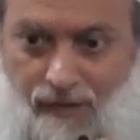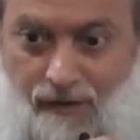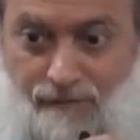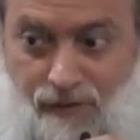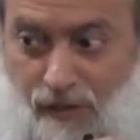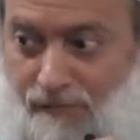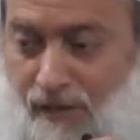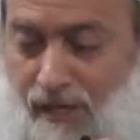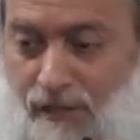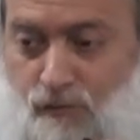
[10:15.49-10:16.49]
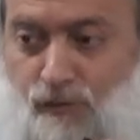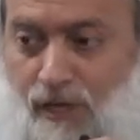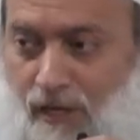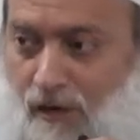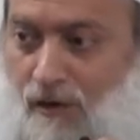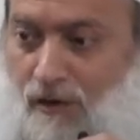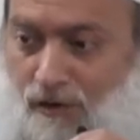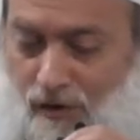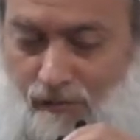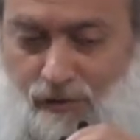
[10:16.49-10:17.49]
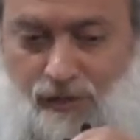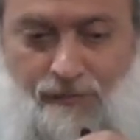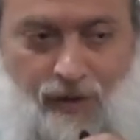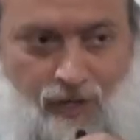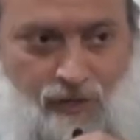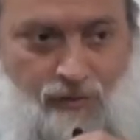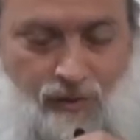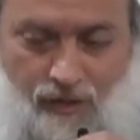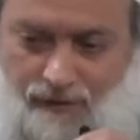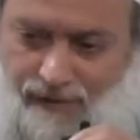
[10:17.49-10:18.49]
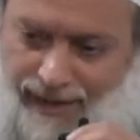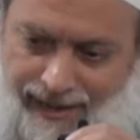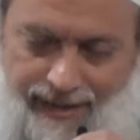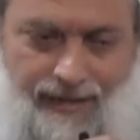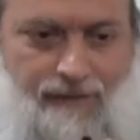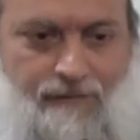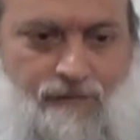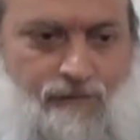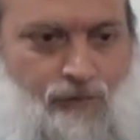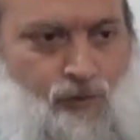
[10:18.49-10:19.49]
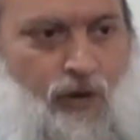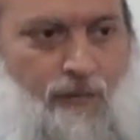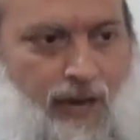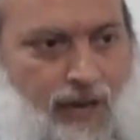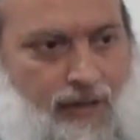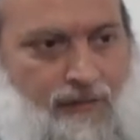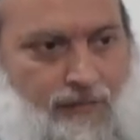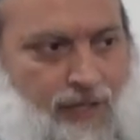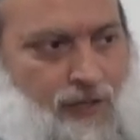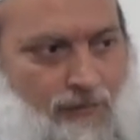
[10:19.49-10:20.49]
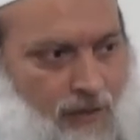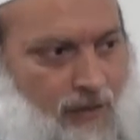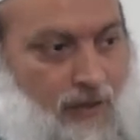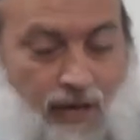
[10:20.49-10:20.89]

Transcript: And if it's something that's really hard or almost impossible to believe, I swear by it, by something.